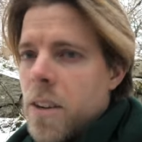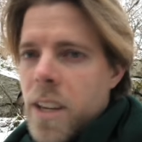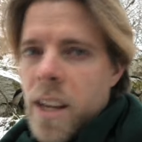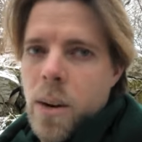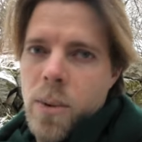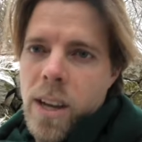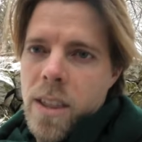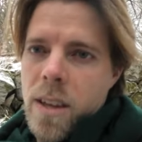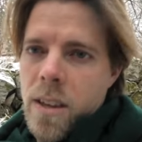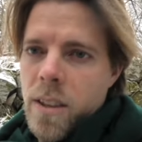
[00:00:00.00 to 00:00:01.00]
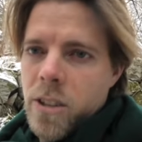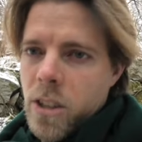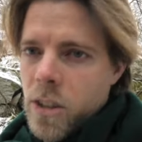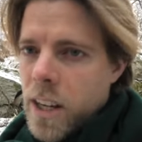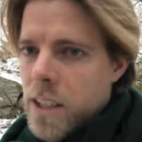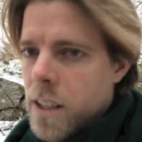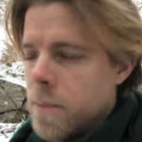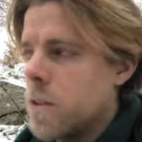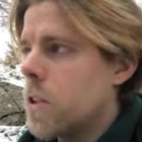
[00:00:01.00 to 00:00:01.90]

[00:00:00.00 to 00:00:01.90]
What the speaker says: deal with the situation.